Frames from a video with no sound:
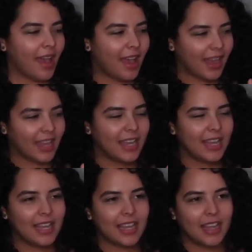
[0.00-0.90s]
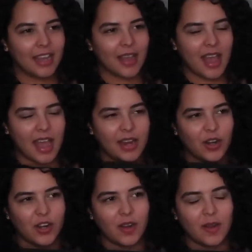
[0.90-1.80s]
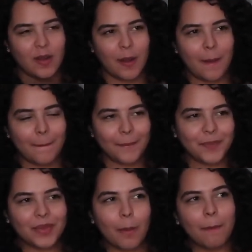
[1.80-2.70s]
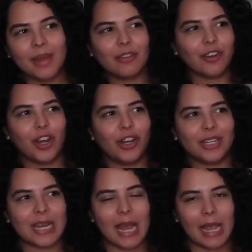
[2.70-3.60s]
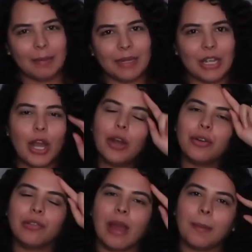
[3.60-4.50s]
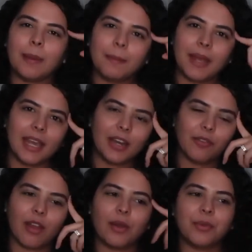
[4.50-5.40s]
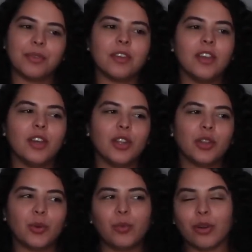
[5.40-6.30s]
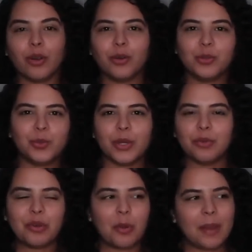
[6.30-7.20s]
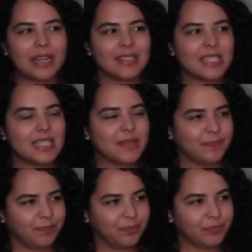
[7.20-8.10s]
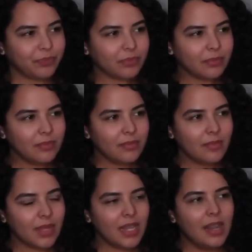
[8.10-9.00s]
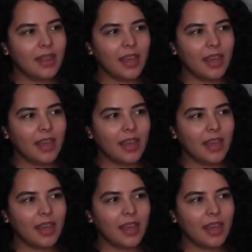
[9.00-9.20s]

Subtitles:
I had a bit of a hard time like wrapping my head around the whirlwind romances, and